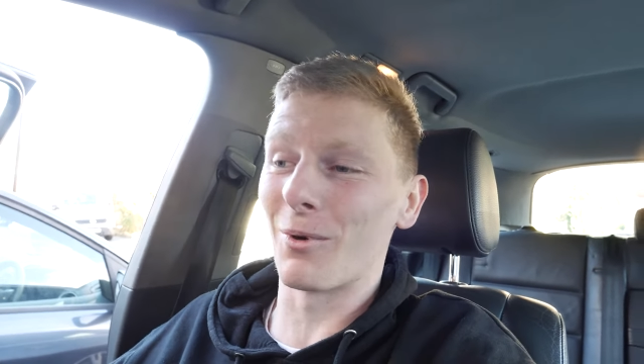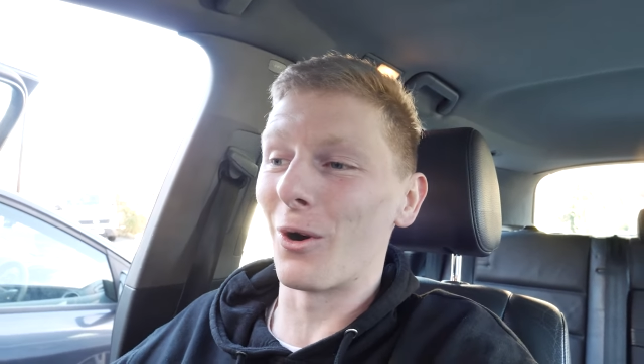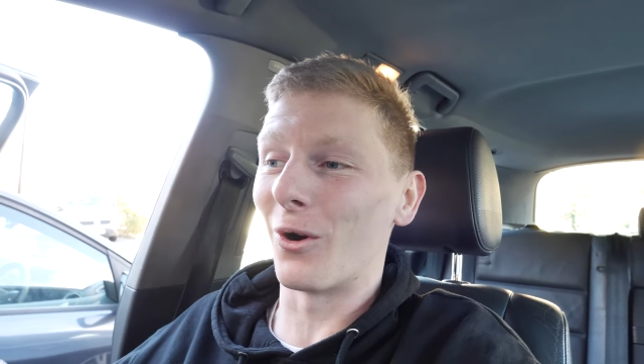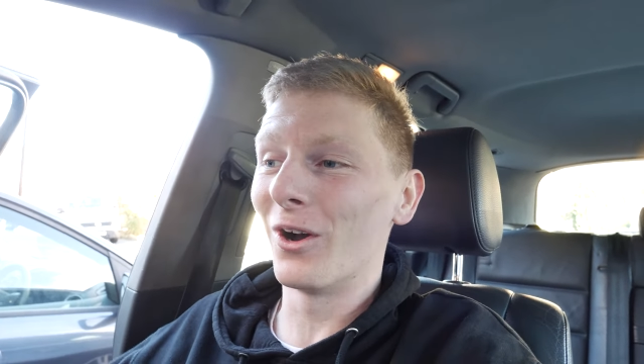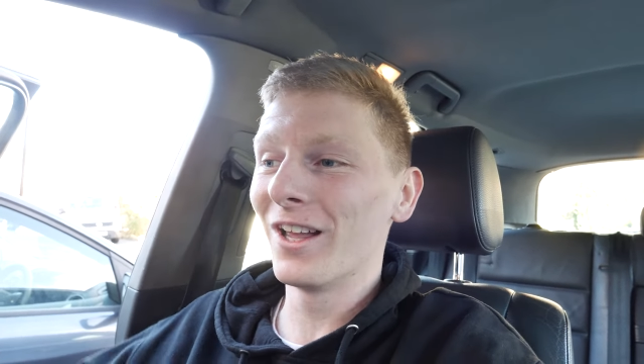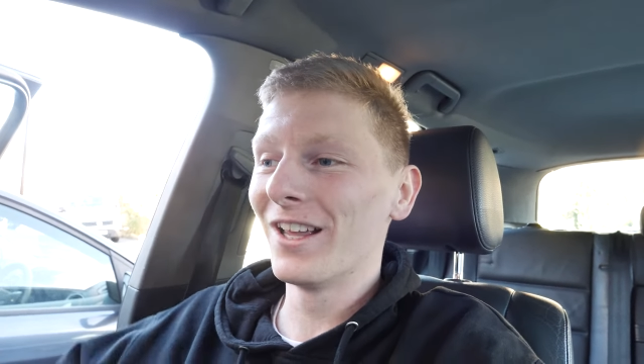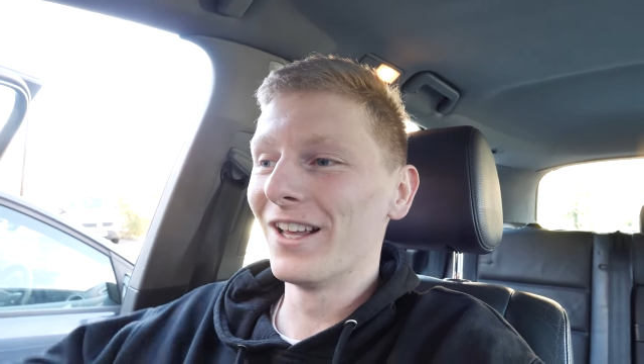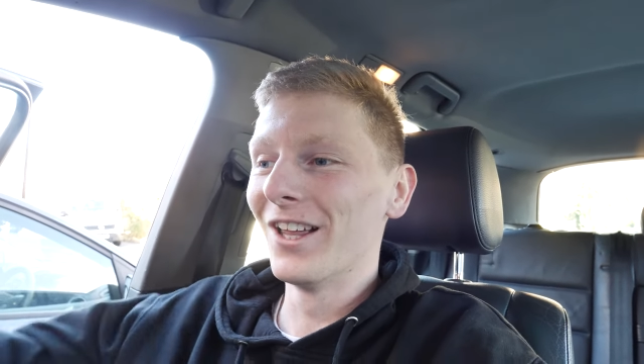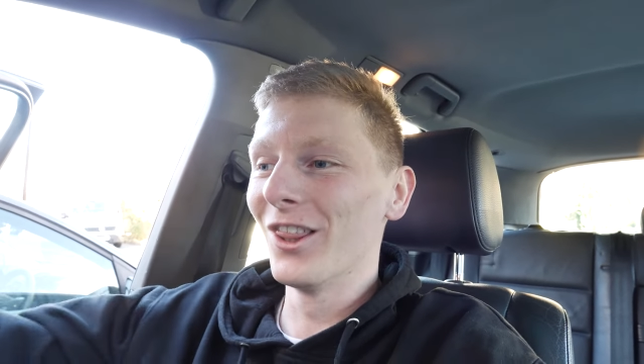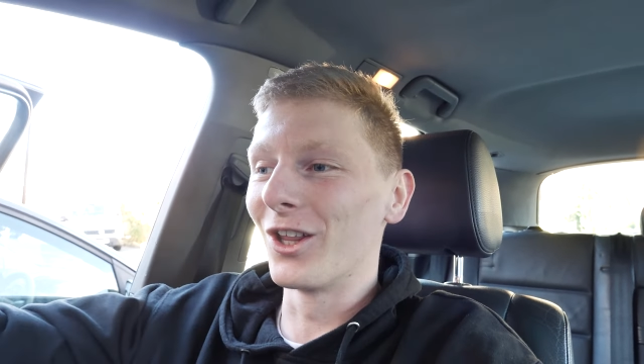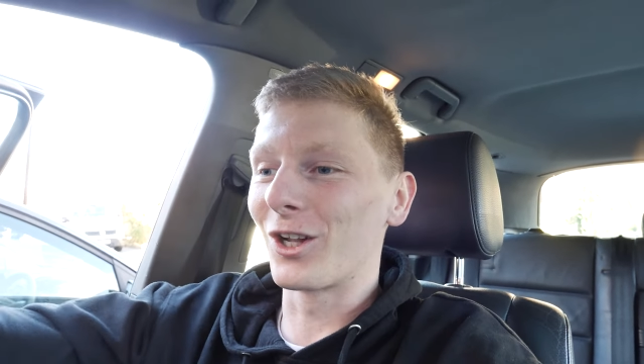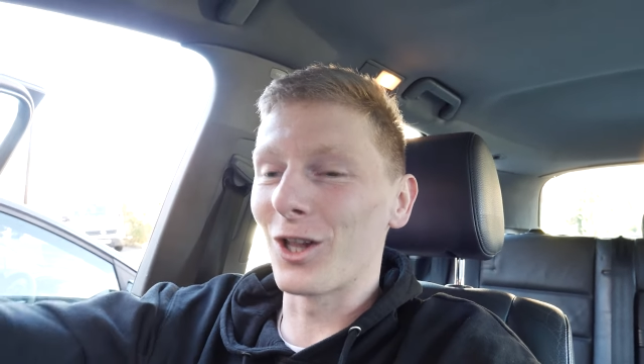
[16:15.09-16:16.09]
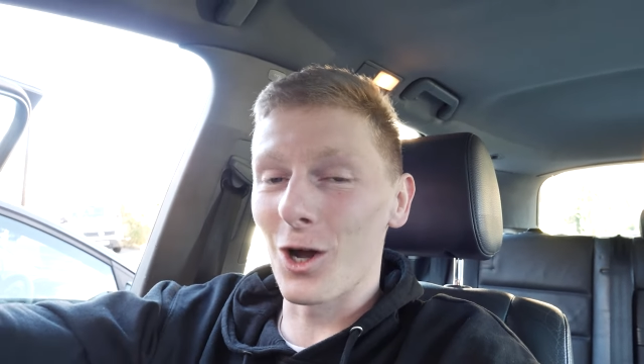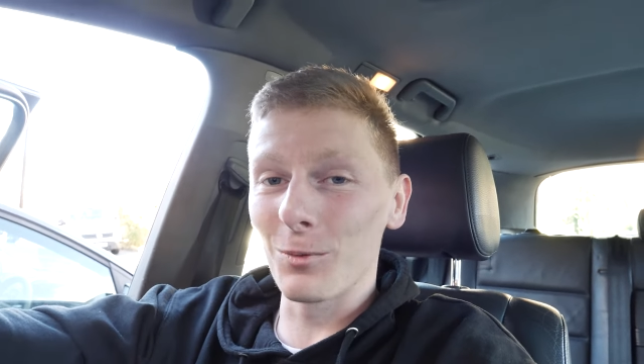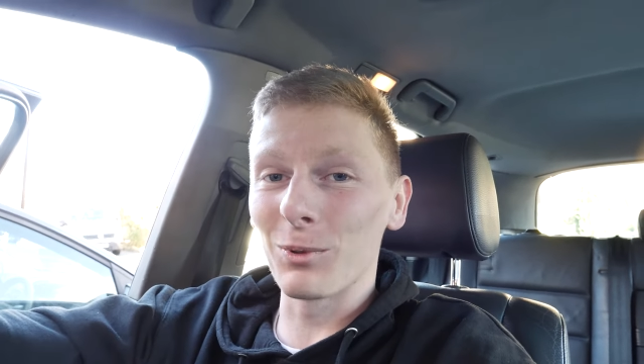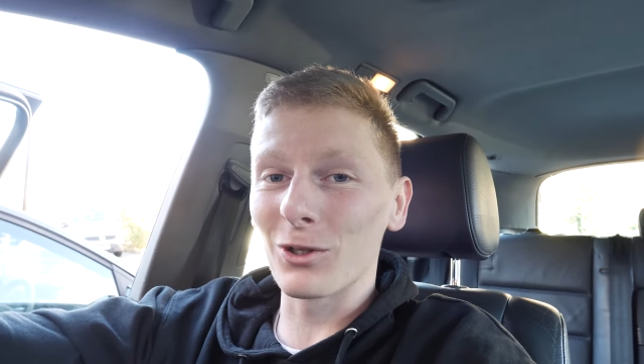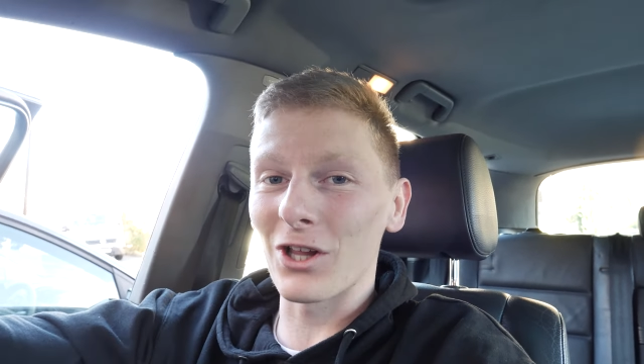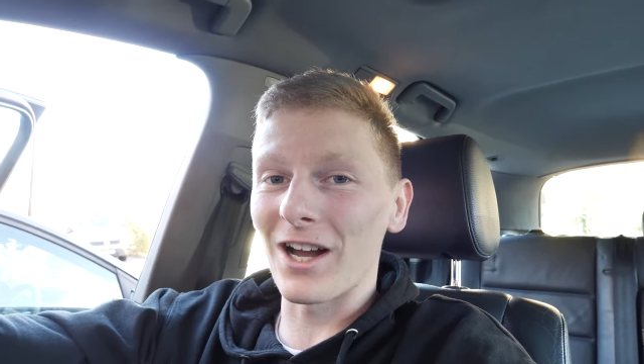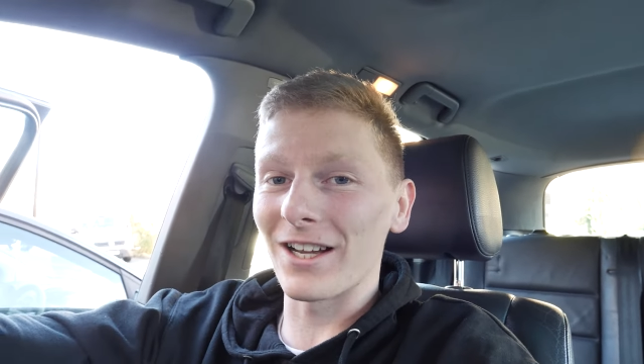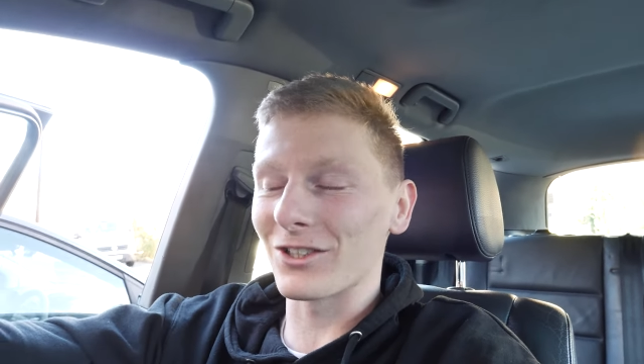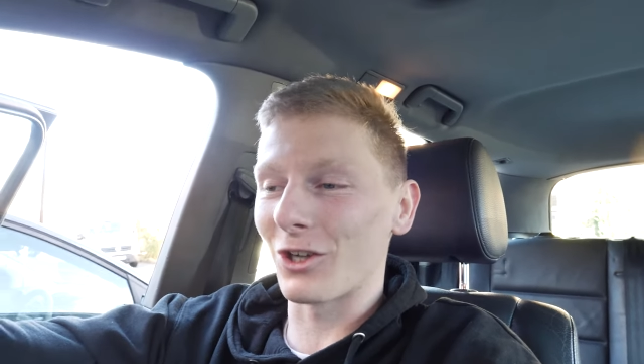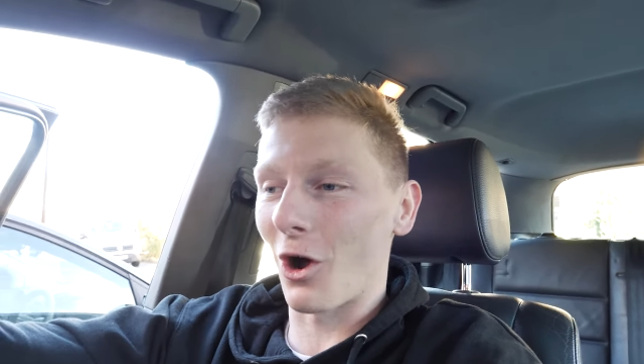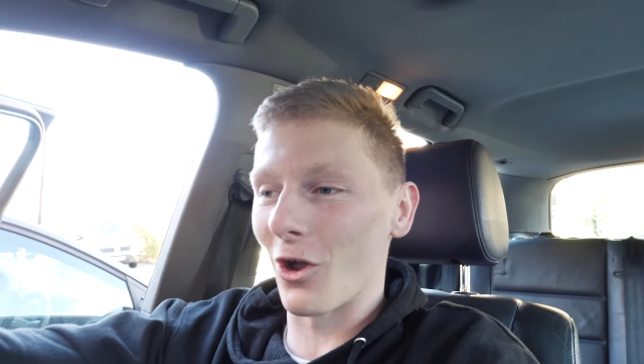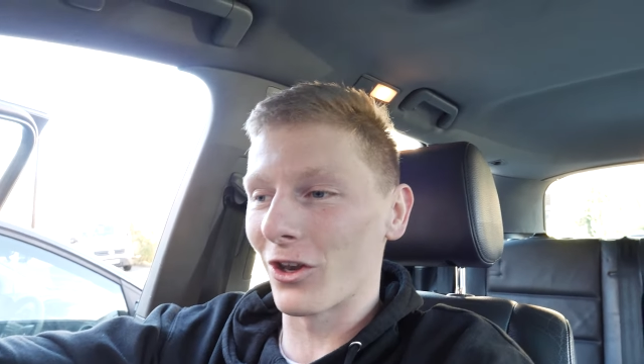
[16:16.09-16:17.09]
but the glow for light is
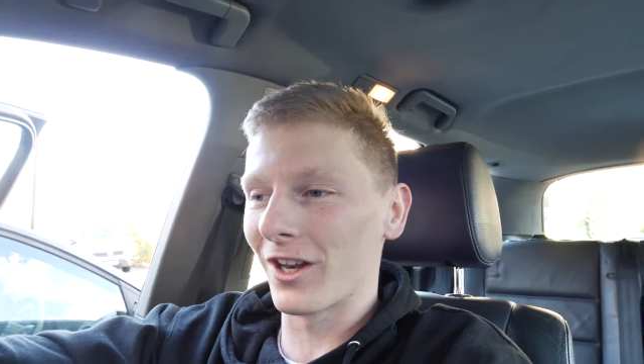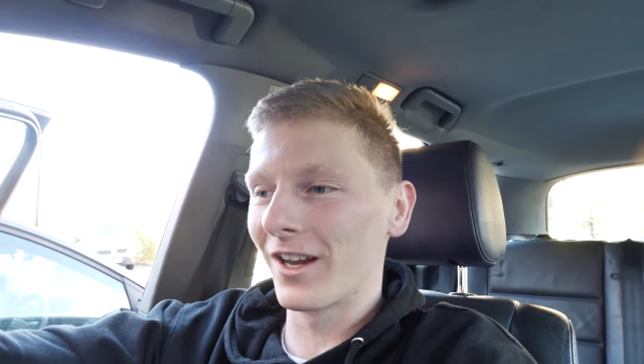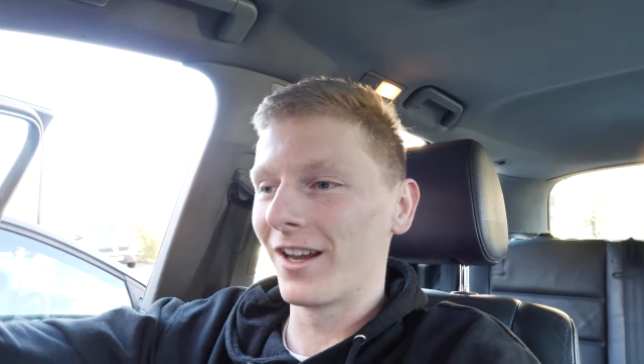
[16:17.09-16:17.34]
gone.